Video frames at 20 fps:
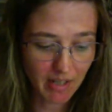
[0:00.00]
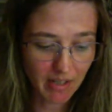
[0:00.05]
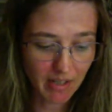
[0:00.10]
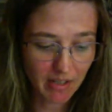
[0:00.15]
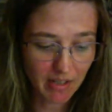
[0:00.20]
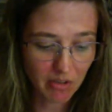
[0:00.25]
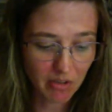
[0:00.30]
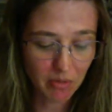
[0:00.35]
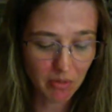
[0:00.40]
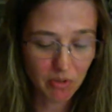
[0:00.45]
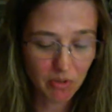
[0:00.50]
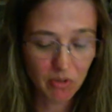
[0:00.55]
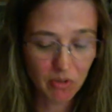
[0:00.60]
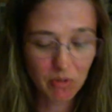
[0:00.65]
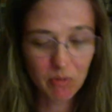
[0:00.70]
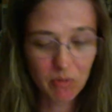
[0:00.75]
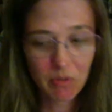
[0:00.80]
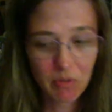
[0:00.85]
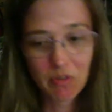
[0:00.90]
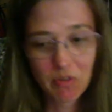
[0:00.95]
like
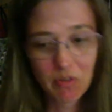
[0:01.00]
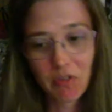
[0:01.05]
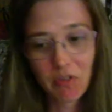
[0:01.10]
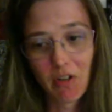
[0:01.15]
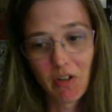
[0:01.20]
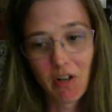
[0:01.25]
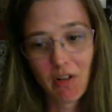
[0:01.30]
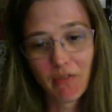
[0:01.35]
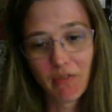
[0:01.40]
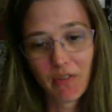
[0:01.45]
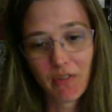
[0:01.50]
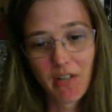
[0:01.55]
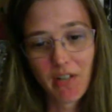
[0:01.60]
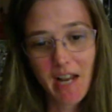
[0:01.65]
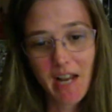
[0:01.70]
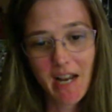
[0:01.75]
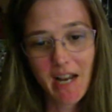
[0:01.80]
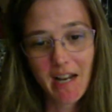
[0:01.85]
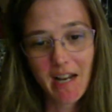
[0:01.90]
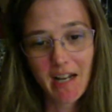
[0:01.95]
you'll start off your
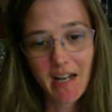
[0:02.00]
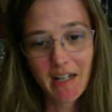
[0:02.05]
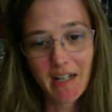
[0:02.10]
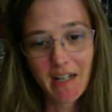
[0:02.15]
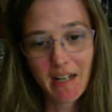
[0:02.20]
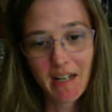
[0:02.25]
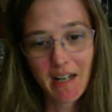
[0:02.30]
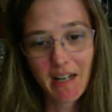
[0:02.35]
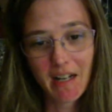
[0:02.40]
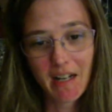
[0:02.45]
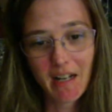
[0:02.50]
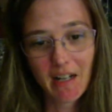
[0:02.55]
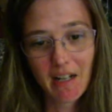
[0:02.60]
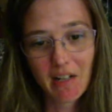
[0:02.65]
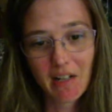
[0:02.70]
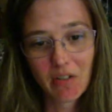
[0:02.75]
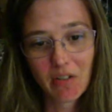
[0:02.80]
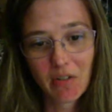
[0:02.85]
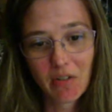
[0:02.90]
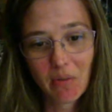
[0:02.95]
day
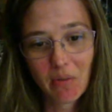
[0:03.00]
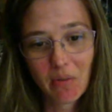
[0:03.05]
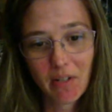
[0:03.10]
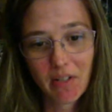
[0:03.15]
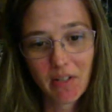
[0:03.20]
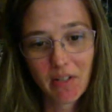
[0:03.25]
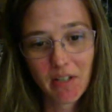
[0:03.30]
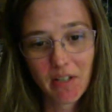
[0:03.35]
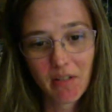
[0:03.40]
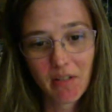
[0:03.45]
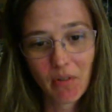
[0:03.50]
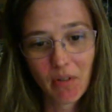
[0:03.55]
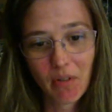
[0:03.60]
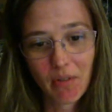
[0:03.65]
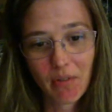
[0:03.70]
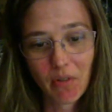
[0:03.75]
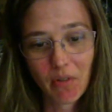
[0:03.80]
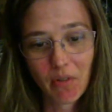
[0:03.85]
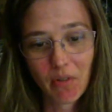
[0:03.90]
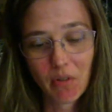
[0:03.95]
and you're going in several
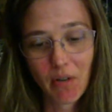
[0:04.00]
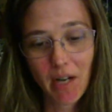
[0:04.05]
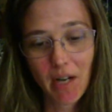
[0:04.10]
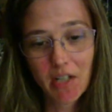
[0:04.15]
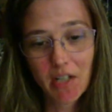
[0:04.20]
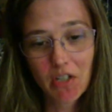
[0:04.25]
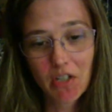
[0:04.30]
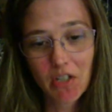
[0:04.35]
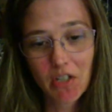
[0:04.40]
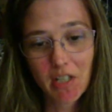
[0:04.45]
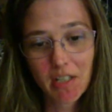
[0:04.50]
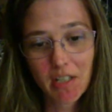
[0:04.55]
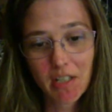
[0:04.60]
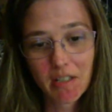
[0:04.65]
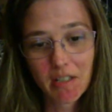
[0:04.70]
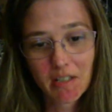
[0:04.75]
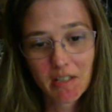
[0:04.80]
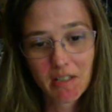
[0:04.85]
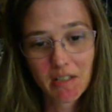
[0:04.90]
different directions,